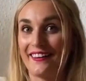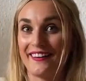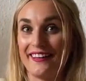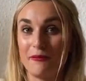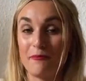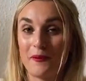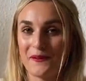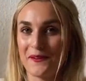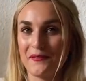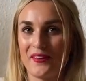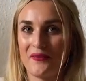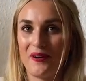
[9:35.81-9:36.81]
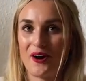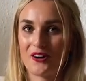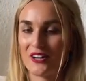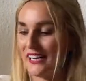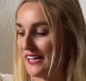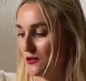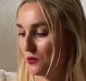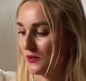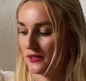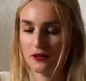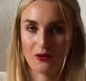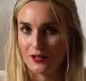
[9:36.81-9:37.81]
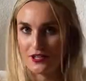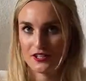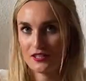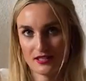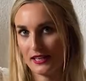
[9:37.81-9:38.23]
think both of them are equally gorgeous.